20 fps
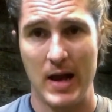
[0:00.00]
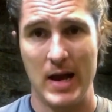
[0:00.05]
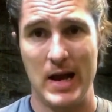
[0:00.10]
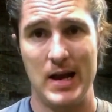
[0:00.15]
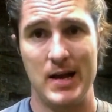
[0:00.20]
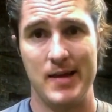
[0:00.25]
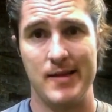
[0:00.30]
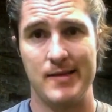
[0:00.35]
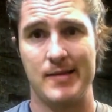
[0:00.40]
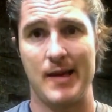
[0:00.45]

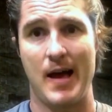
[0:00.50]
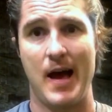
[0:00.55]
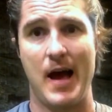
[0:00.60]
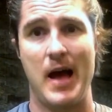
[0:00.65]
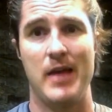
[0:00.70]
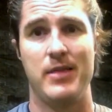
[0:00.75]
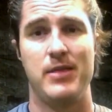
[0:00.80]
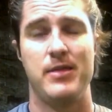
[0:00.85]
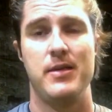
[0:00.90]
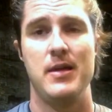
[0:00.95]
is
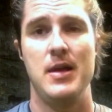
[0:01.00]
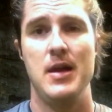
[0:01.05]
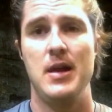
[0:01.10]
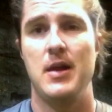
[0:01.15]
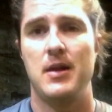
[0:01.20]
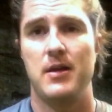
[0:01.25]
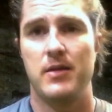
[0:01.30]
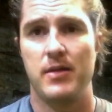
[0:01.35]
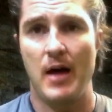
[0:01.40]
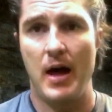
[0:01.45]
I
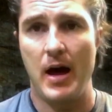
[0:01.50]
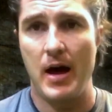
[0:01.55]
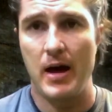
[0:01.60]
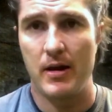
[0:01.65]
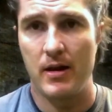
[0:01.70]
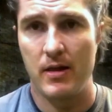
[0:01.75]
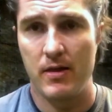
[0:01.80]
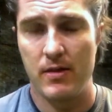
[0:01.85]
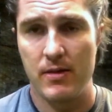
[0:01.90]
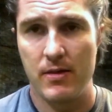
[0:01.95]
think
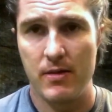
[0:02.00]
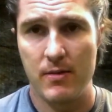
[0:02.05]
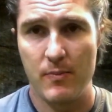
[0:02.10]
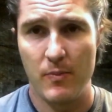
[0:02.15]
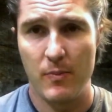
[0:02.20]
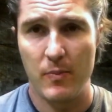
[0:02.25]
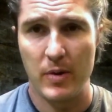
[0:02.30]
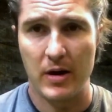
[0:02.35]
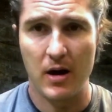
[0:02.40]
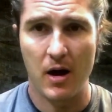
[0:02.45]
that
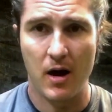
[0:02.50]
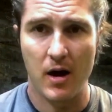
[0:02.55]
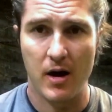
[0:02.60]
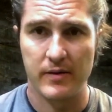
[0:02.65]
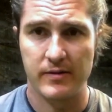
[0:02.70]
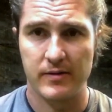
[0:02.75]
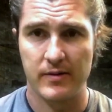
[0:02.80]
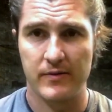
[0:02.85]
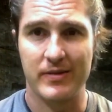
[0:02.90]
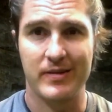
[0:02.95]

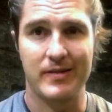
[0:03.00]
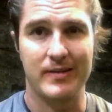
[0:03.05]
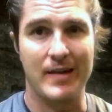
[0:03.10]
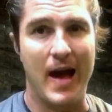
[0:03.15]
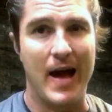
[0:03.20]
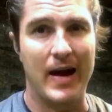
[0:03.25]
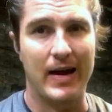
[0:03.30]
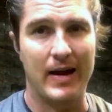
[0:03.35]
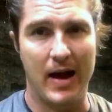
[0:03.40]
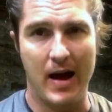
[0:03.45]
because of
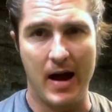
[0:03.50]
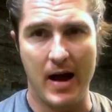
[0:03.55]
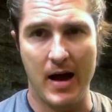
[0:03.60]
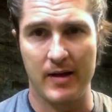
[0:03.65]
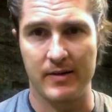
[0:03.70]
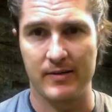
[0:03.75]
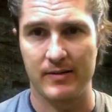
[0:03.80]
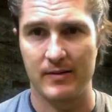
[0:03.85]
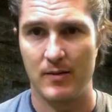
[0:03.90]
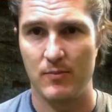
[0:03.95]

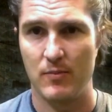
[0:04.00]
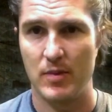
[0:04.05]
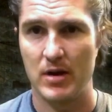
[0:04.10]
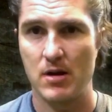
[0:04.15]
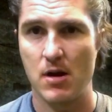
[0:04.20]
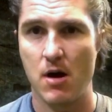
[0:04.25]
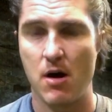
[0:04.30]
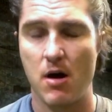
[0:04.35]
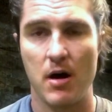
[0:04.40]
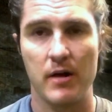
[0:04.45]
StatCast and
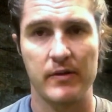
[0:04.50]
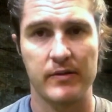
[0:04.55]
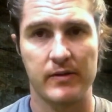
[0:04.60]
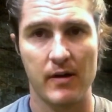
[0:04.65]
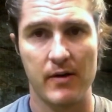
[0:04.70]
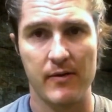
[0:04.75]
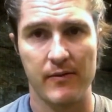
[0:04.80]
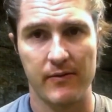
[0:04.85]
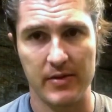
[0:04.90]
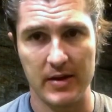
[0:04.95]
because
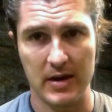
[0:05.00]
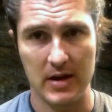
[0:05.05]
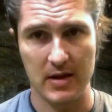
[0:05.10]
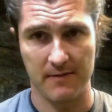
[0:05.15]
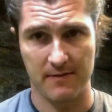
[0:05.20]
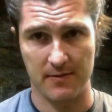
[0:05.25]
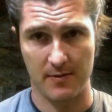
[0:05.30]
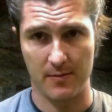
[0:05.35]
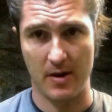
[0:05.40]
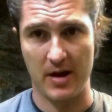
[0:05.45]
of the
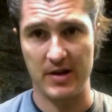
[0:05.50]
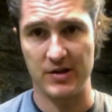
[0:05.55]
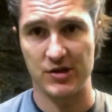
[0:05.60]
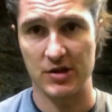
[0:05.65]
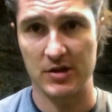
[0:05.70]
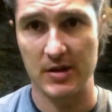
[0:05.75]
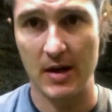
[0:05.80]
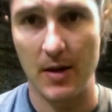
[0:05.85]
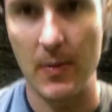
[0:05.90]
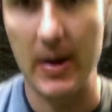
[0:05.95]

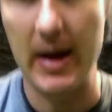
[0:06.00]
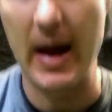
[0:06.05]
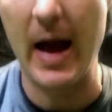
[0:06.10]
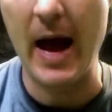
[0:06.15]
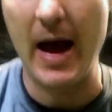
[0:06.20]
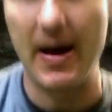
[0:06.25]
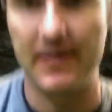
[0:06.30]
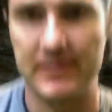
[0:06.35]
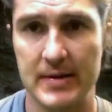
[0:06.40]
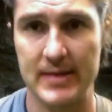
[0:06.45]
information that we
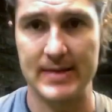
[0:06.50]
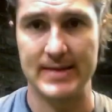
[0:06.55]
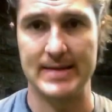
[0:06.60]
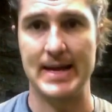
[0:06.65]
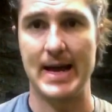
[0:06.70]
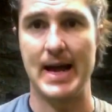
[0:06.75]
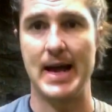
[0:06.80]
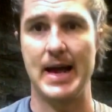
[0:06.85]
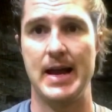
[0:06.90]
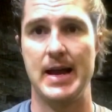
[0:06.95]
have
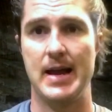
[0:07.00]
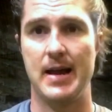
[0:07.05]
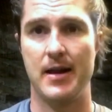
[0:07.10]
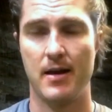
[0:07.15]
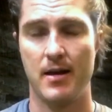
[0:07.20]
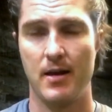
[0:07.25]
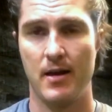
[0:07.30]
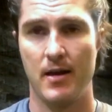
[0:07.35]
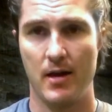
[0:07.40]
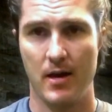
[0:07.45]
today,
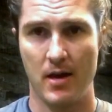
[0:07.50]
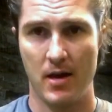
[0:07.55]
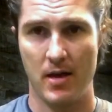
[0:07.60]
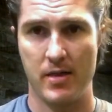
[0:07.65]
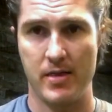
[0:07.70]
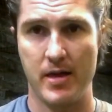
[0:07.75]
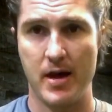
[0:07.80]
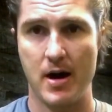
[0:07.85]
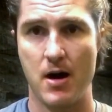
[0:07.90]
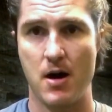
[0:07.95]

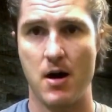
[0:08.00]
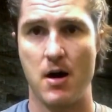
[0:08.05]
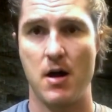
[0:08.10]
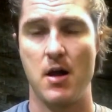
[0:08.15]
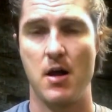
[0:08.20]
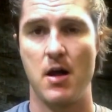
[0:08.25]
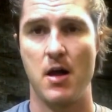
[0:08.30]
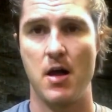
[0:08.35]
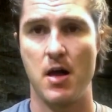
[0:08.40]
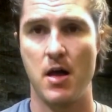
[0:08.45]
there
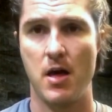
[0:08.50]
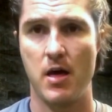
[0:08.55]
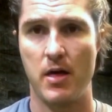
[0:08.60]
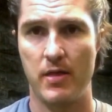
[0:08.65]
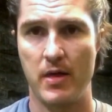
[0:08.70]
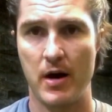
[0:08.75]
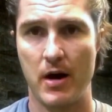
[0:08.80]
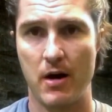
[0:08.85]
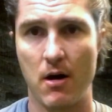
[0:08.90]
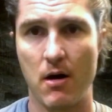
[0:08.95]

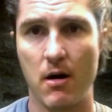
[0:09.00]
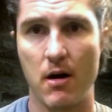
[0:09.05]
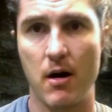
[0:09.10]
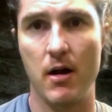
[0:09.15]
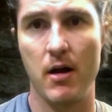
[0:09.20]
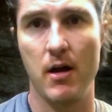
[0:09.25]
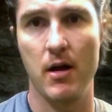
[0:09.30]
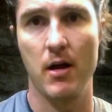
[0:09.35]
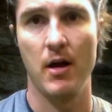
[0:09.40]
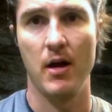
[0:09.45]
are